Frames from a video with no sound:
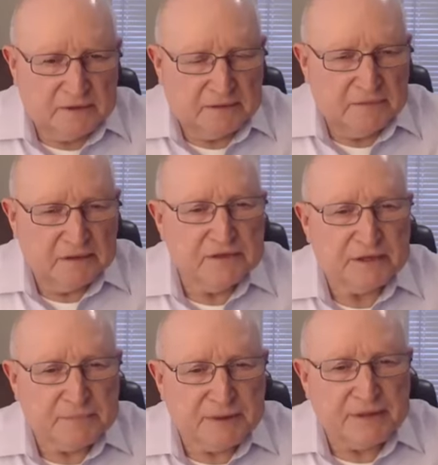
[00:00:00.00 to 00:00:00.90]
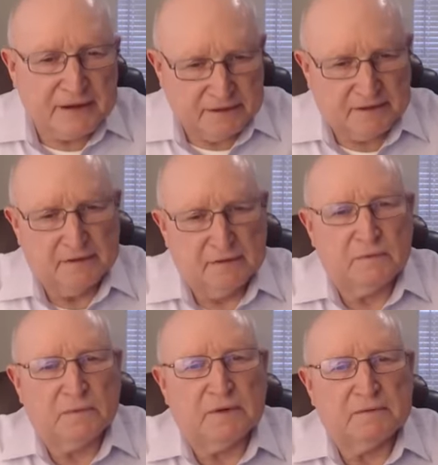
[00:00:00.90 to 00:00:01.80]
I'm unsympathetic
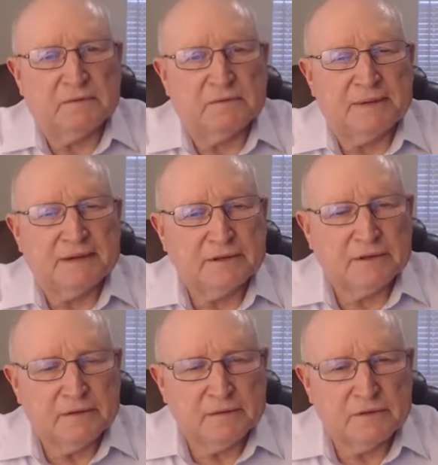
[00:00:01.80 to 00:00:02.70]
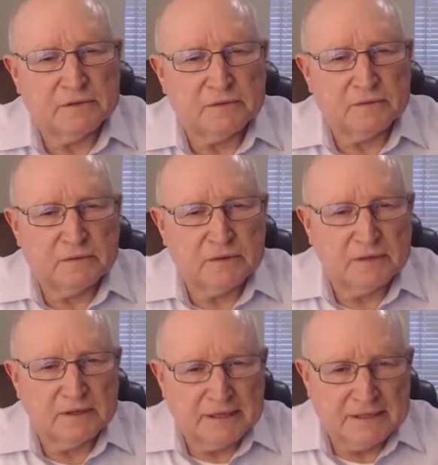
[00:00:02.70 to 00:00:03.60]
about the union's
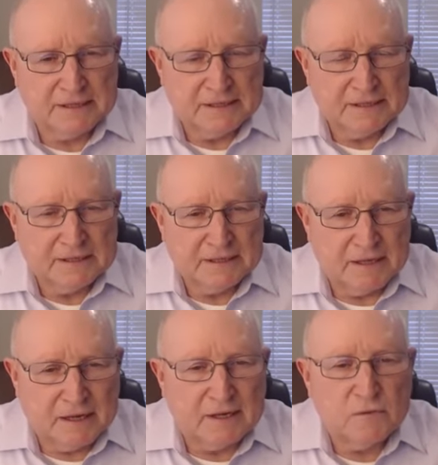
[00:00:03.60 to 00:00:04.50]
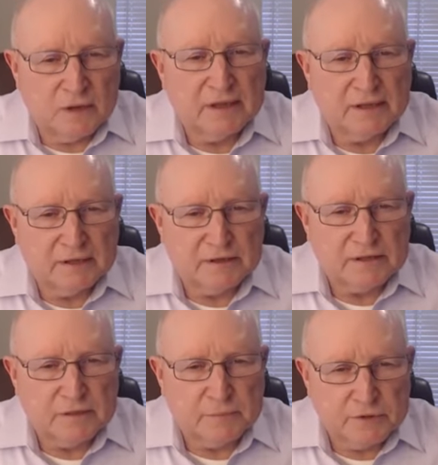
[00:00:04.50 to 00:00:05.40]
unwillingness
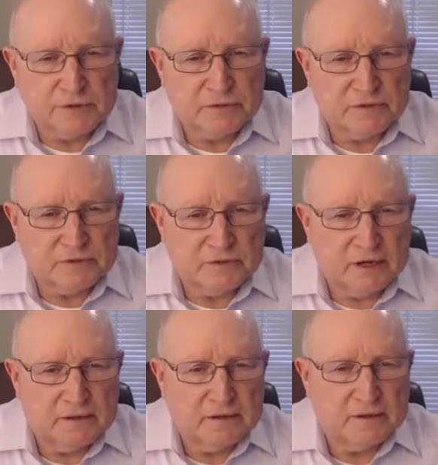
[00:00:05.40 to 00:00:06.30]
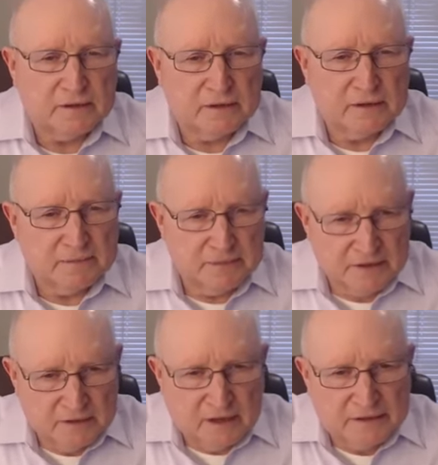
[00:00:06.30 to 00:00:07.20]
to push the strike
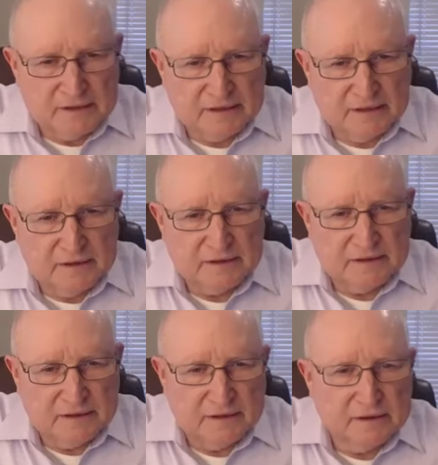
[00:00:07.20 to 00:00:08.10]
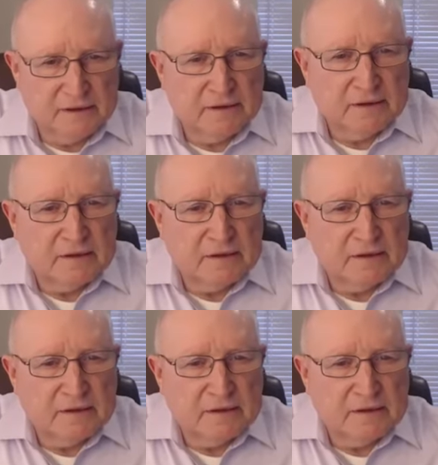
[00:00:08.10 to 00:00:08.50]
beyond the end of the year